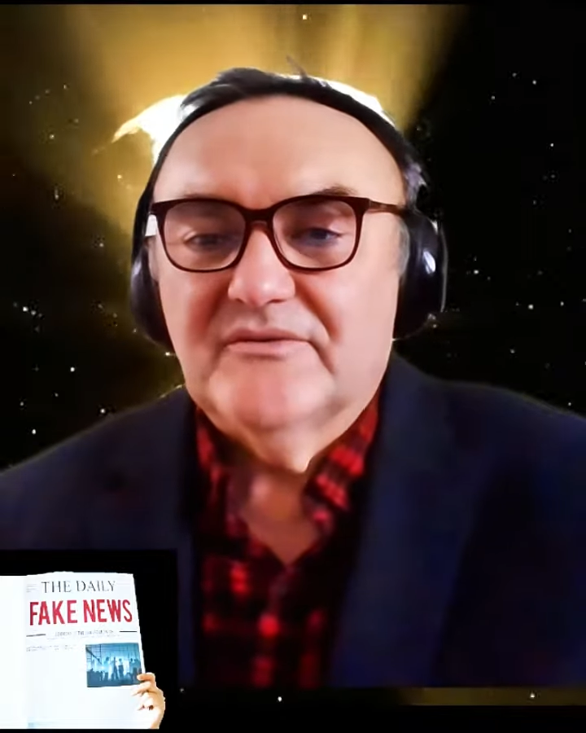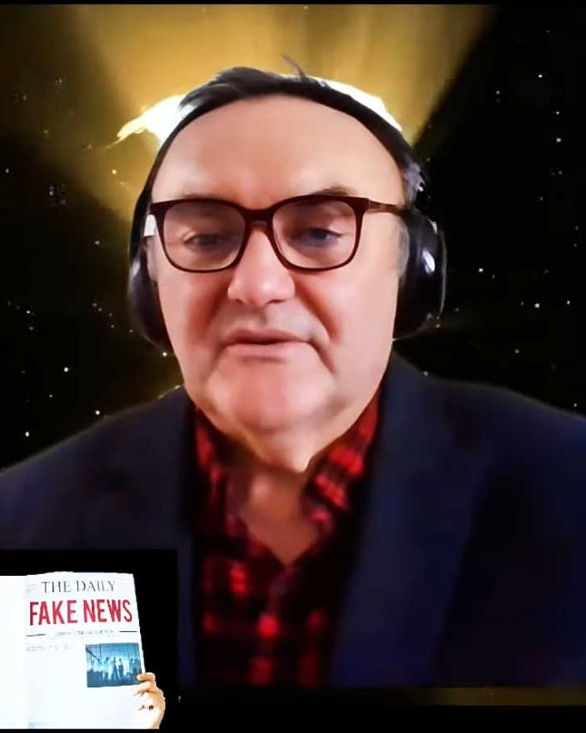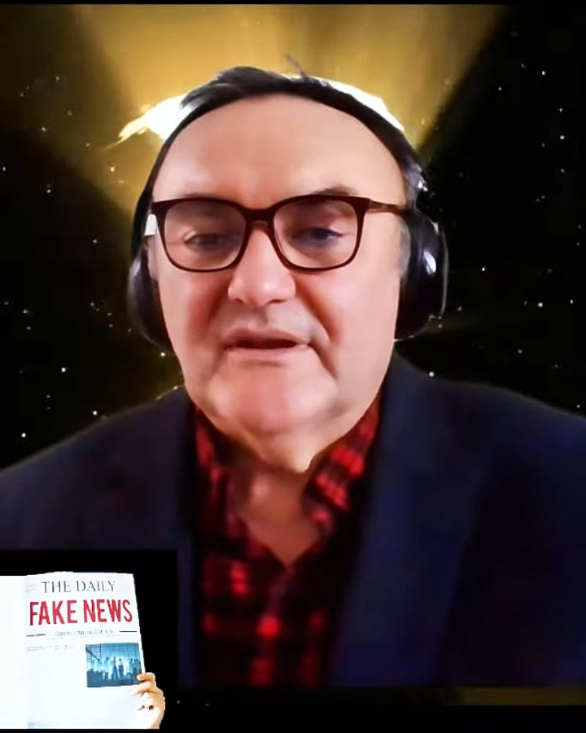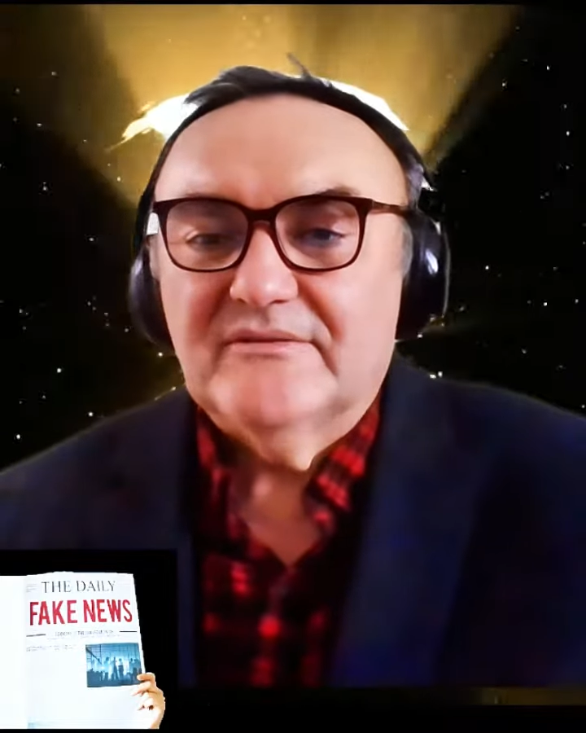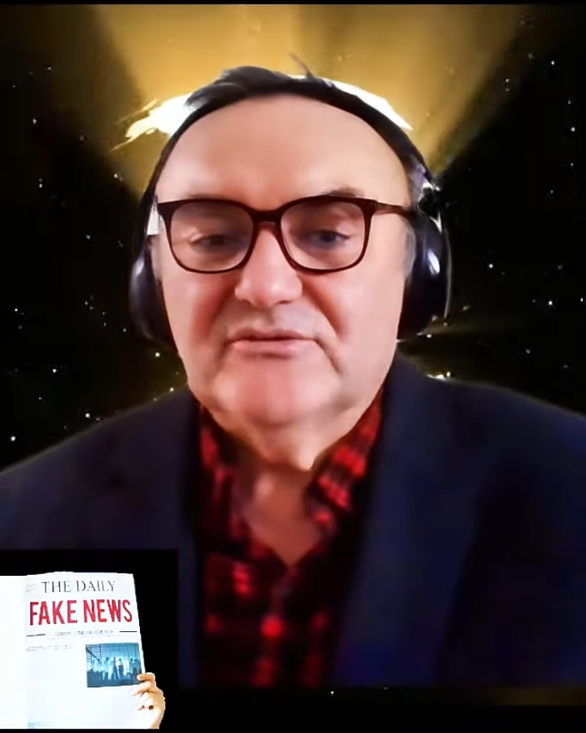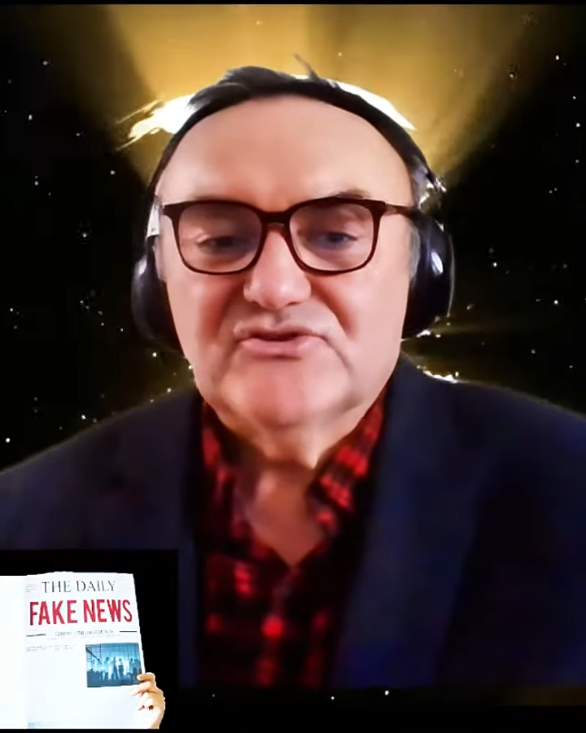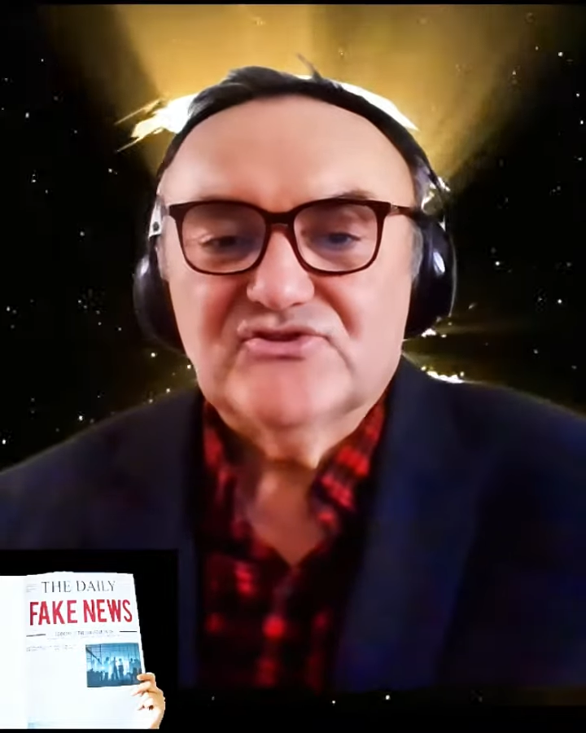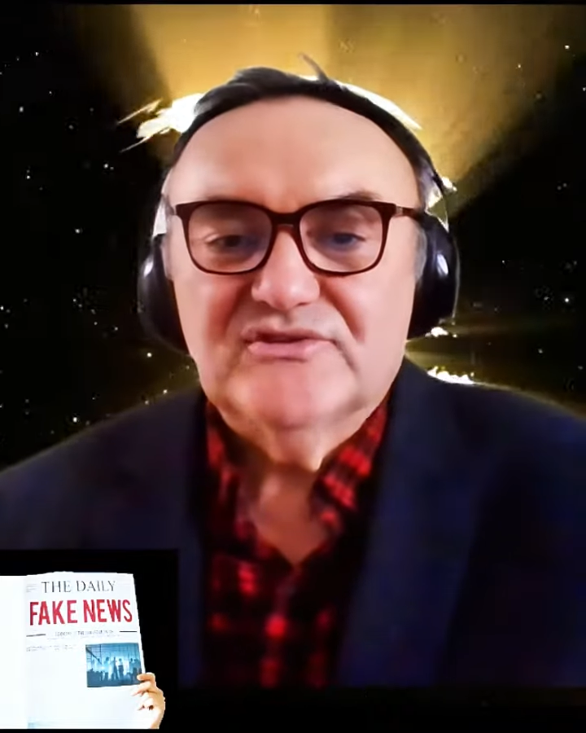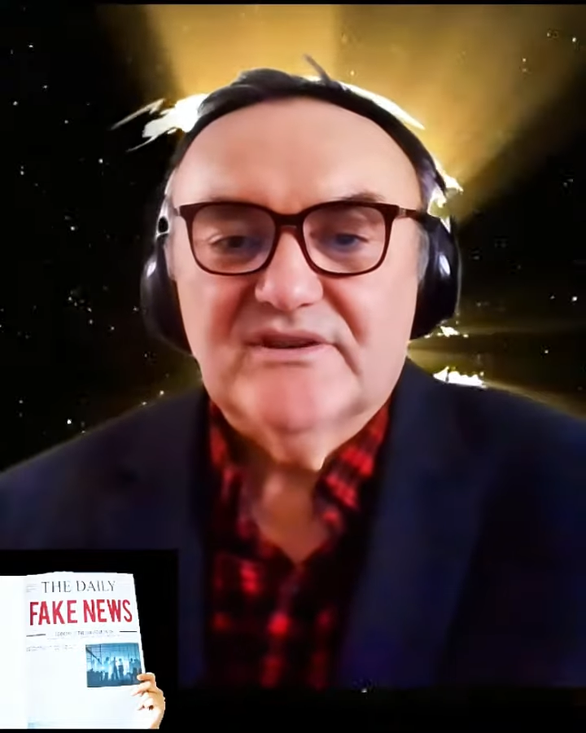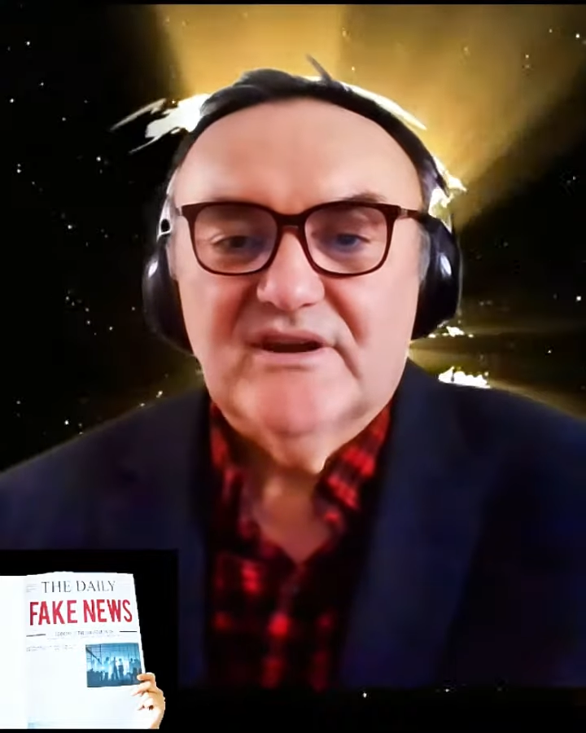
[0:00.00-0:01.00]
of
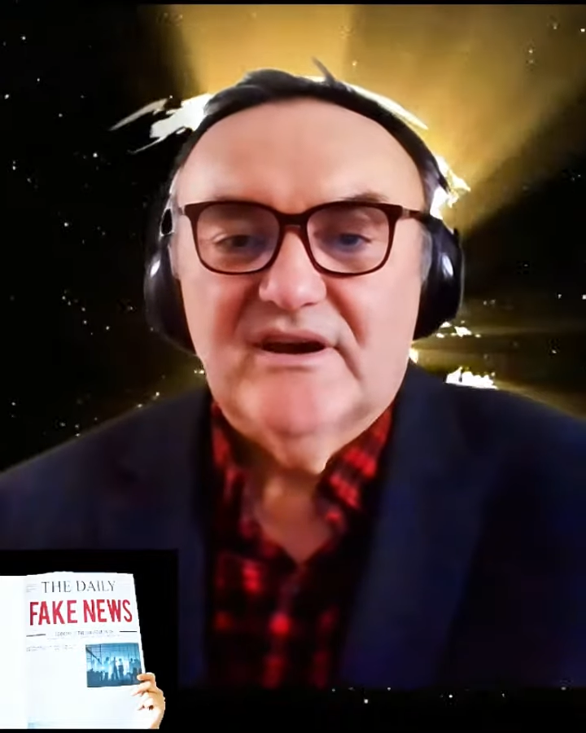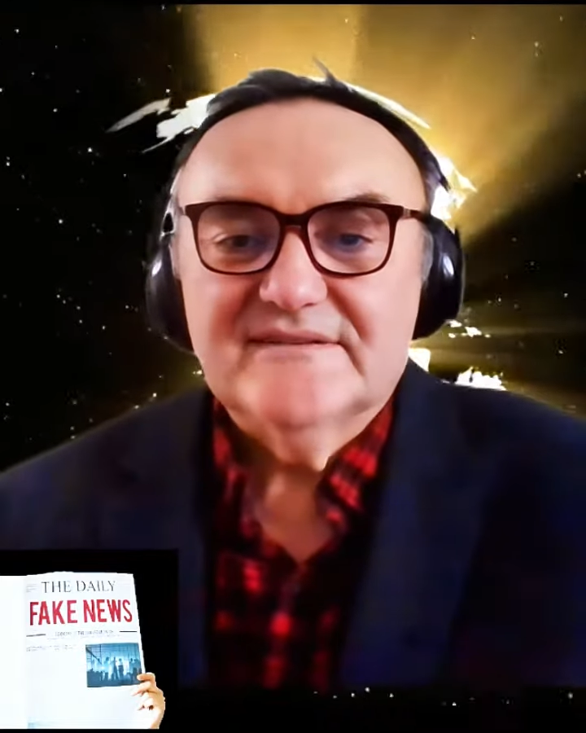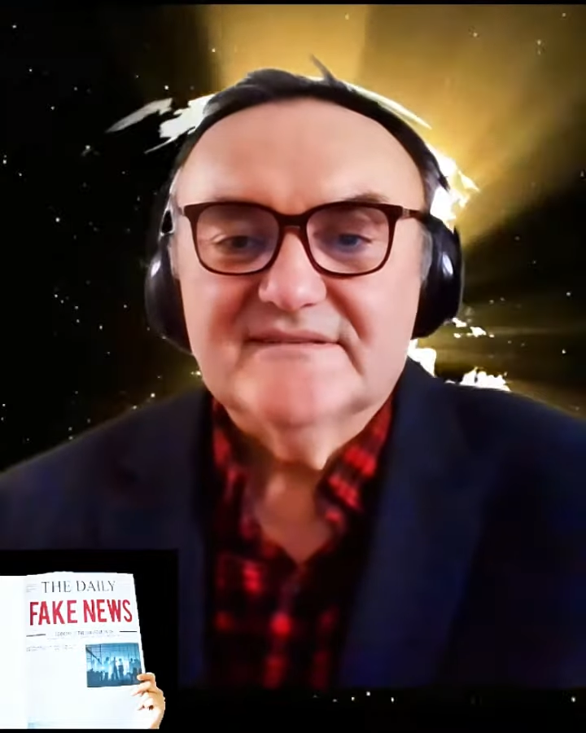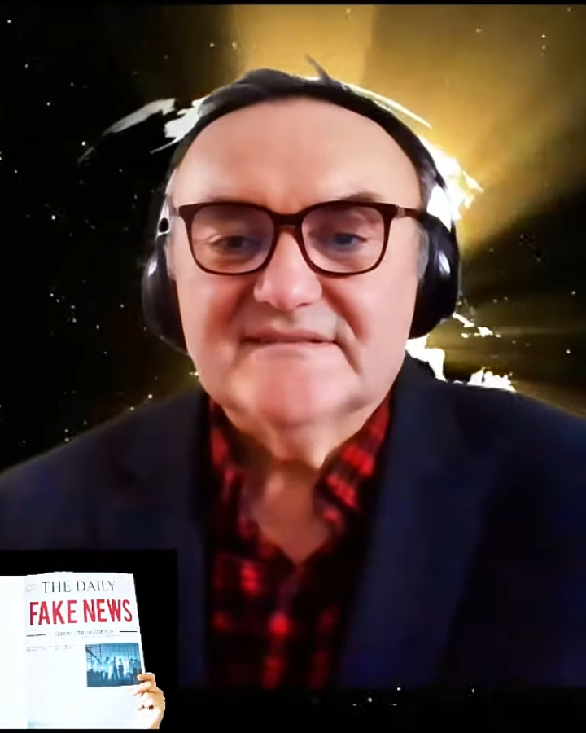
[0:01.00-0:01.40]
Revolutionary Guard